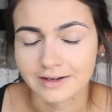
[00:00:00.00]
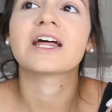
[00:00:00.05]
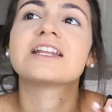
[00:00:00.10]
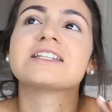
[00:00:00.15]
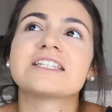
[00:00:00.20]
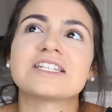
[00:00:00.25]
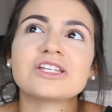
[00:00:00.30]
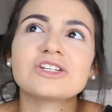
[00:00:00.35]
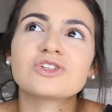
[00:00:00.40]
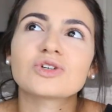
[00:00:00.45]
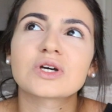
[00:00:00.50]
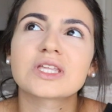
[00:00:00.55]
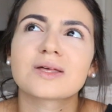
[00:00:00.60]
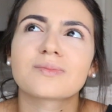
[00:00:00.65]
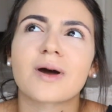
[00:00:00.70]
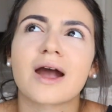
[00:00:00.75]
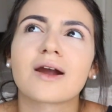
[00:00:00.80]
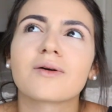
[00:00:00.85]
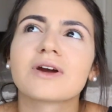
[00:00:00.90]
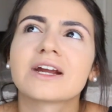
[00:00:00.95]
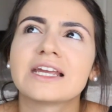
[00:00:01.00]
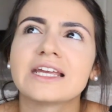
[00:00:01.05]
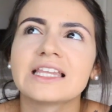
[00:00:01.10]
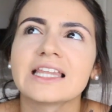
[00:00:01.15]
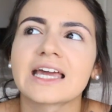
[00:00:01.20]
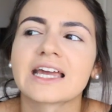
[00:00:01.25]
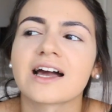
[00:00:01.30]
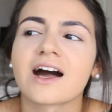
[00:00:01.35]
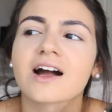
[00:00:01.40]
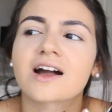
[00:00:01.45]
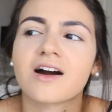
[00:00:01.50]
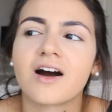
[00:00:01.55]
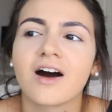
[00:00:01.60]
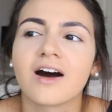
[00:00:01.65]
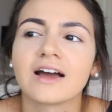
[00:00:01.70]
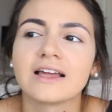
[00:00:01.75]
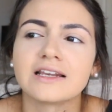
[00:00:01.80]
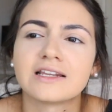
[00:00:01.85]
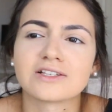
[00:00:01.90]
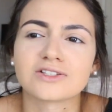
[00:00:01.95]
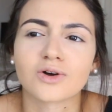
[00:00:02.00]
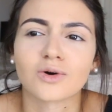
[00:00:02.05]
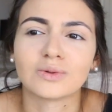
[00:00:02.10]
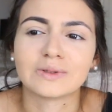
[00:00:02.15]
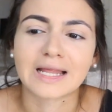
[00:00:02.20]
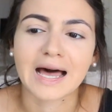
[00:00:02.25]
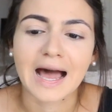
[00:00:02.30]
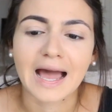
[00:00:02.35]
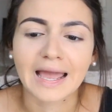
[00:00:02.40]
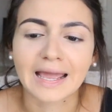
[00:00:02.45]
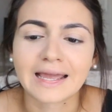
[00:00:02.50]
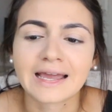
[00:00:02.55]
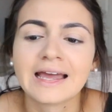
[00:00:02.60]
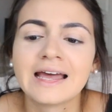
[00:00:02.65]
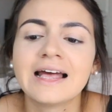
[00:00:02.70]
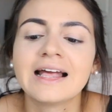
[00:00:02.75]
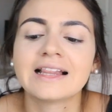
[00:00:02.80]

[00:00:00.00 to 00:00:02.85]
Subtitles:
I did enjoy the part where he like got caught in his own lie.